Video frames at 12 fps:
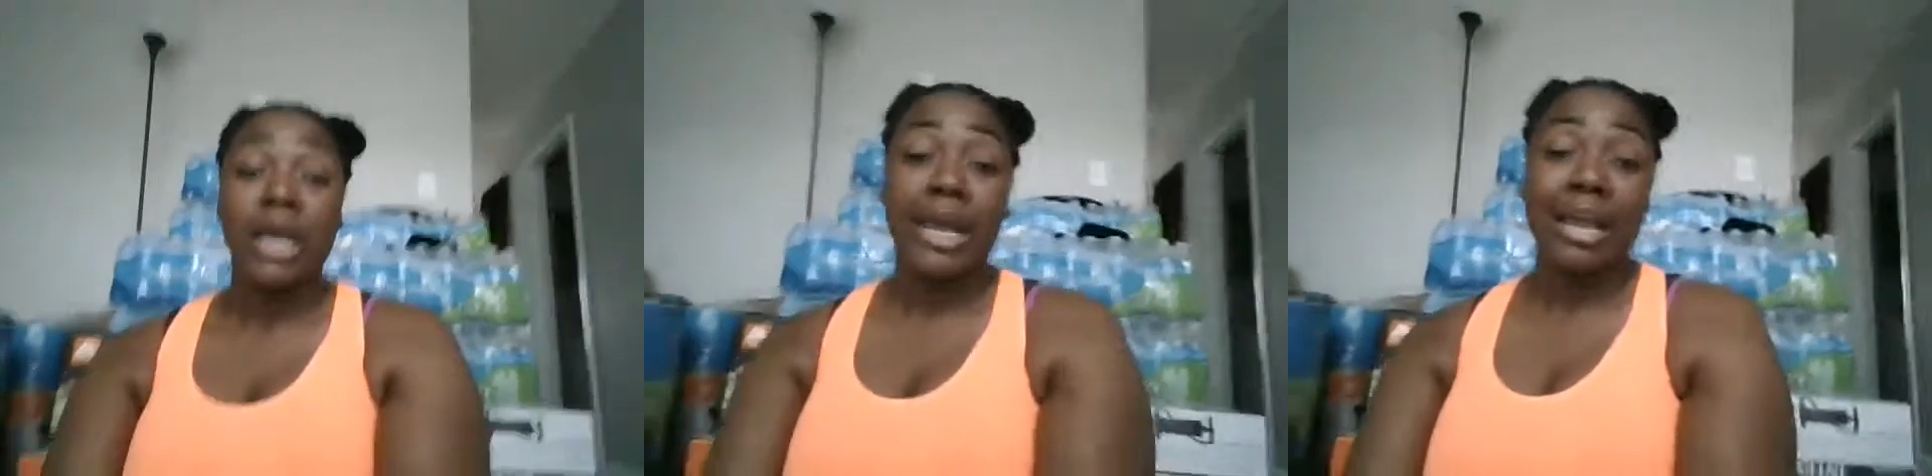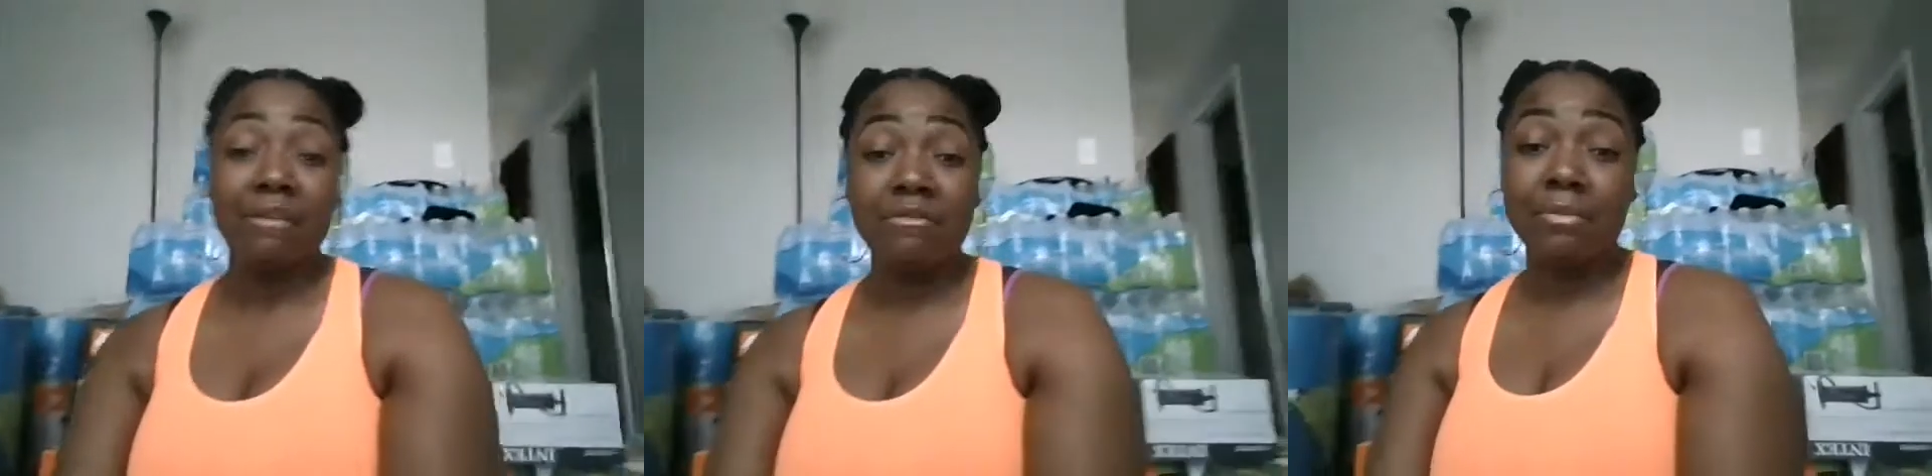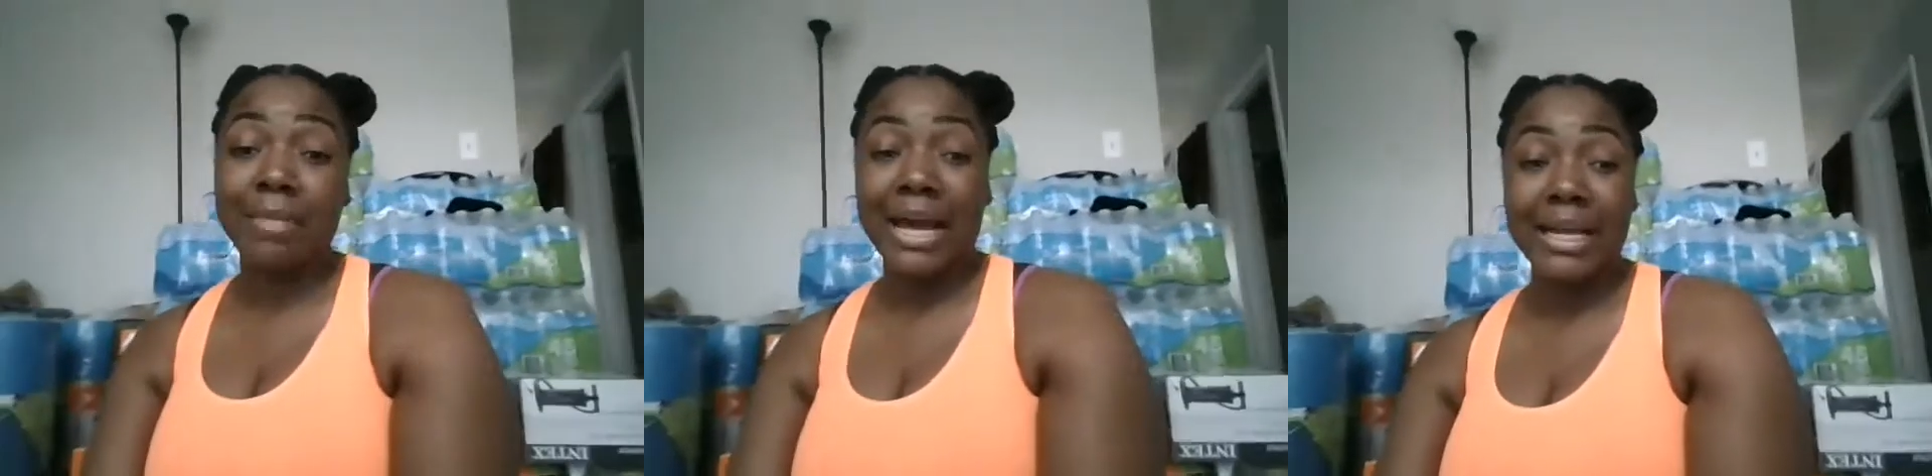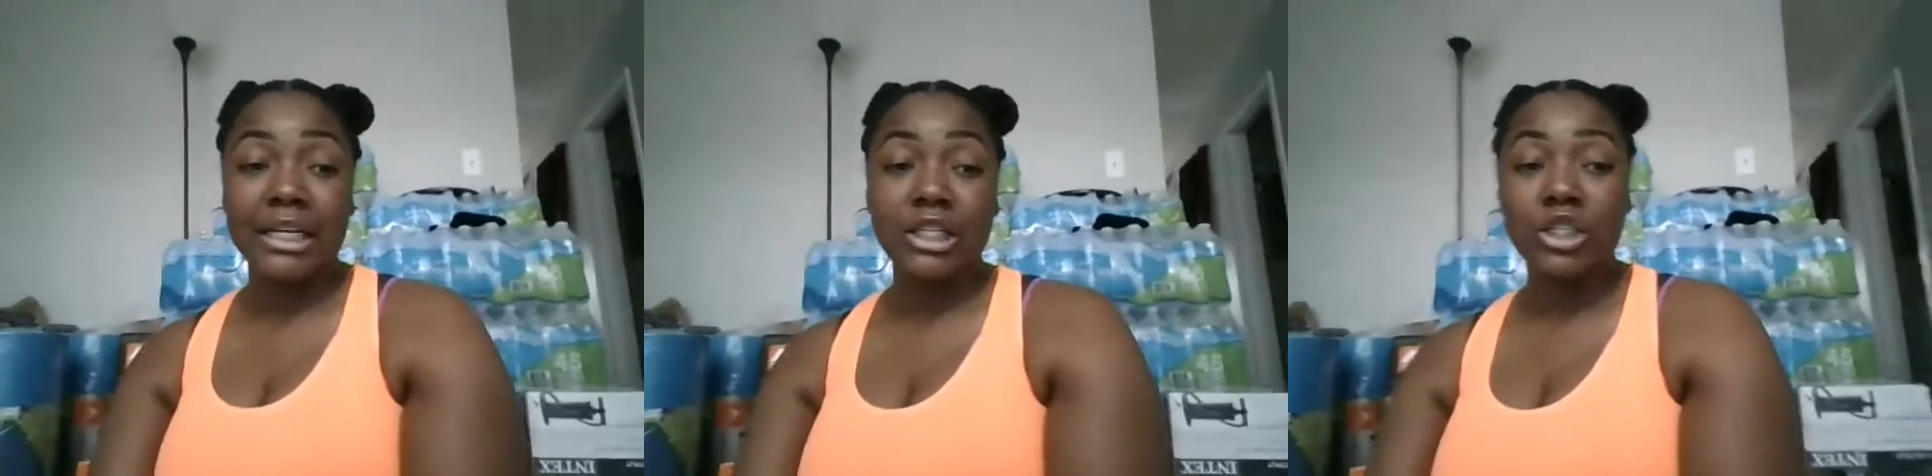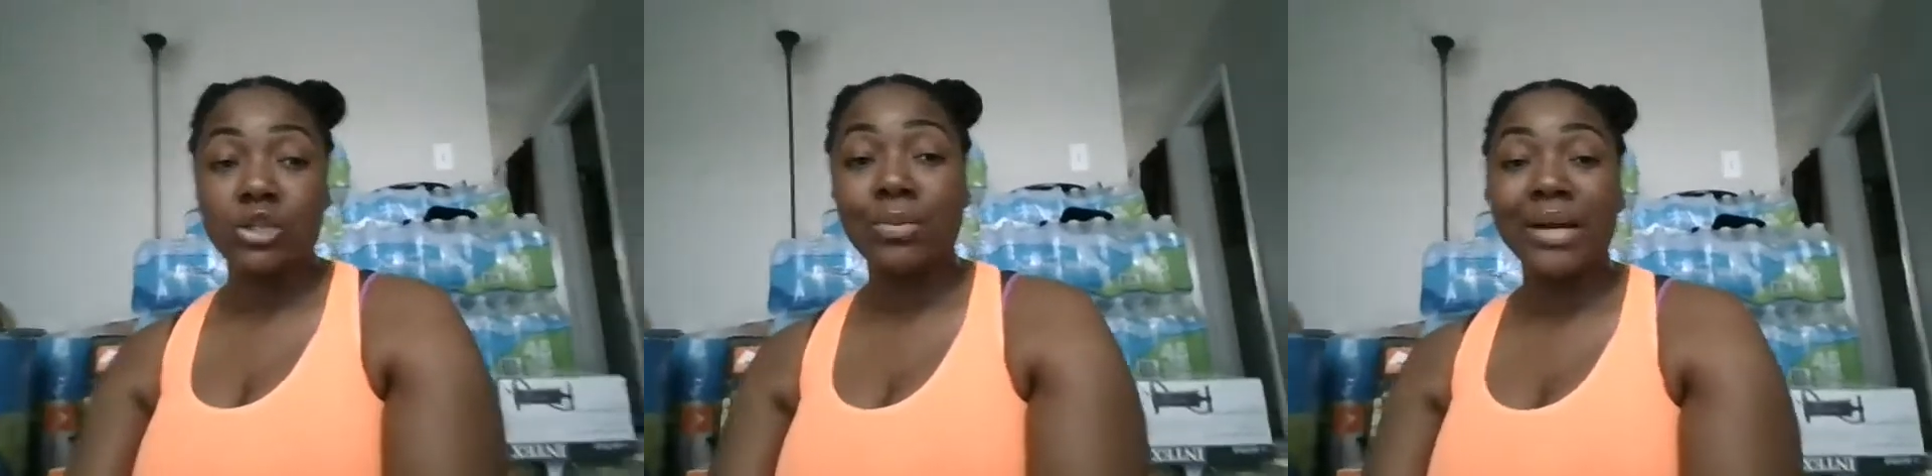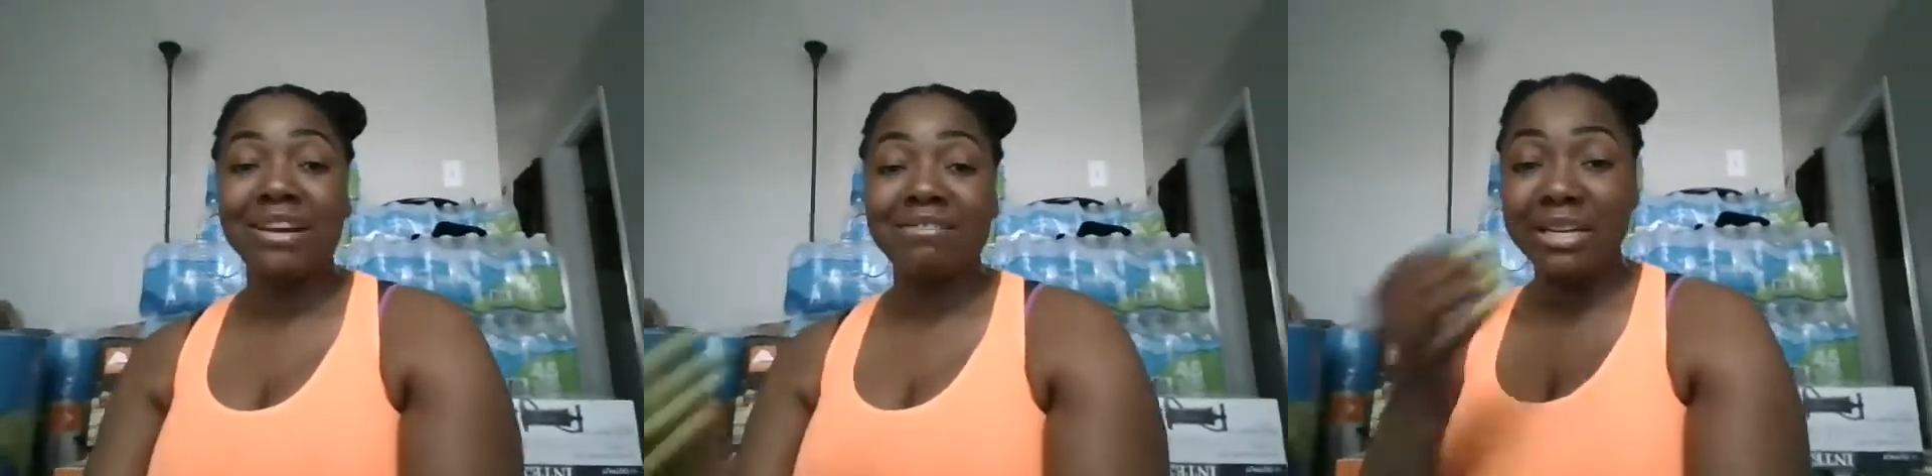everybody do
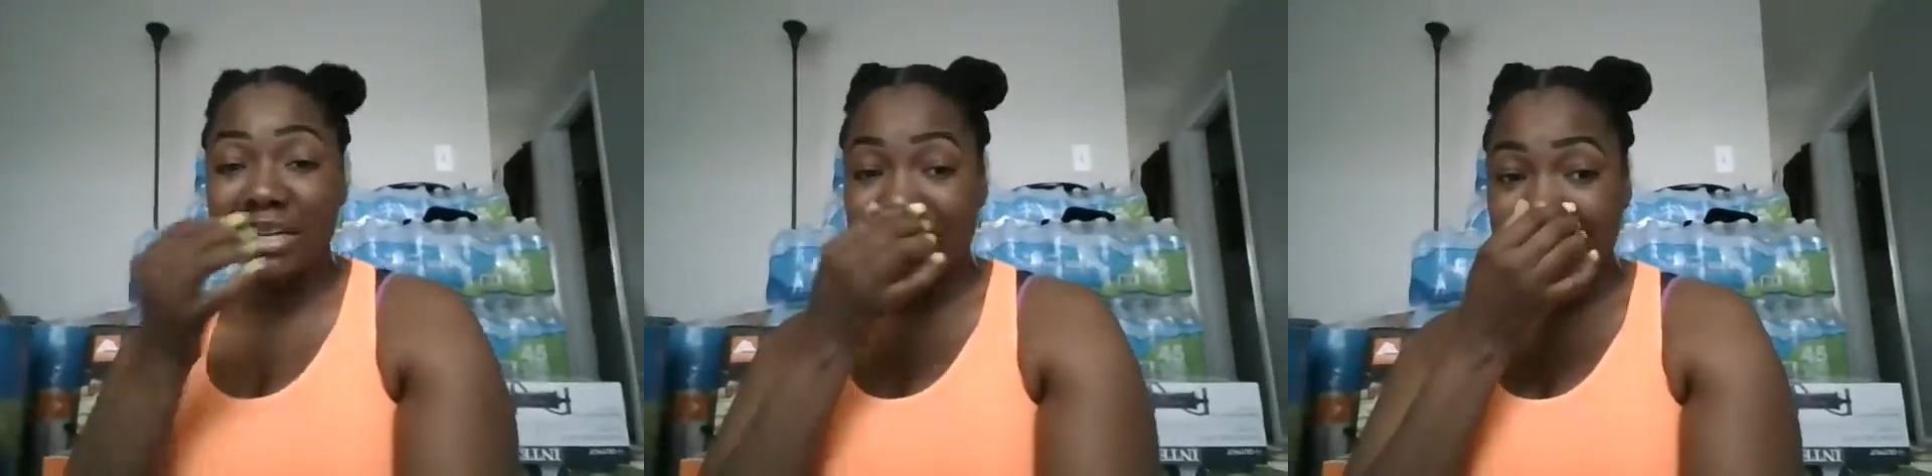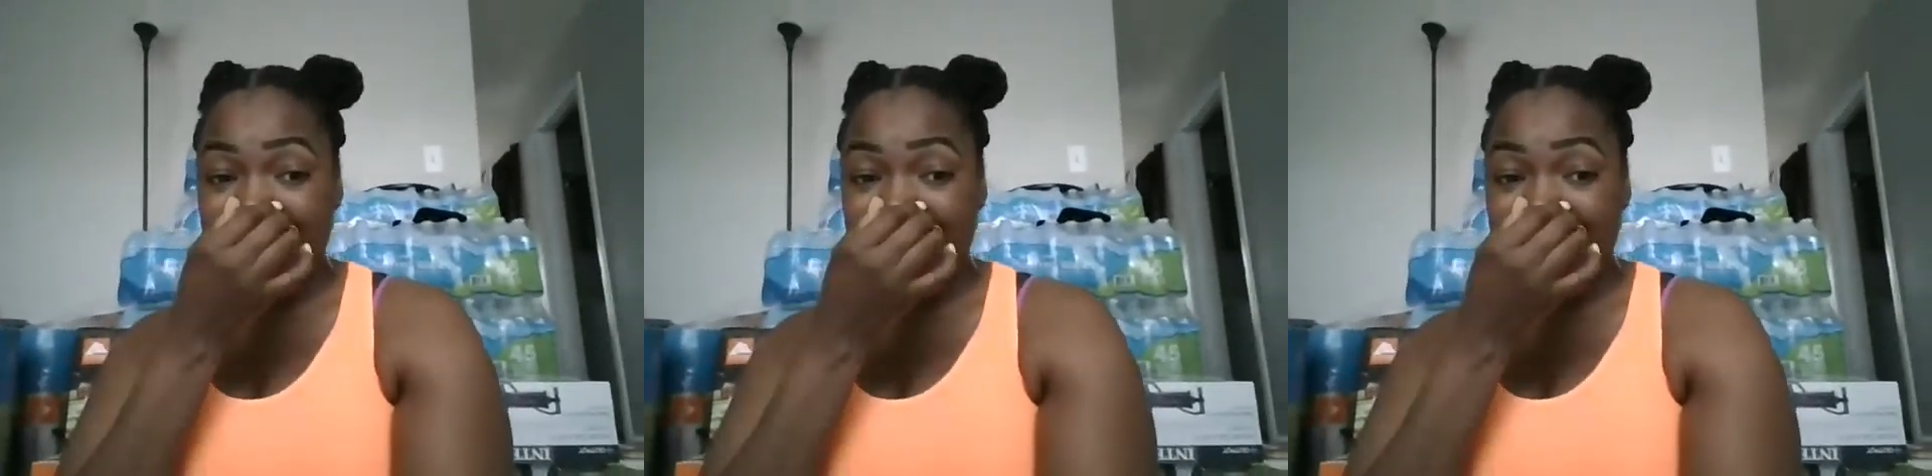whatever it is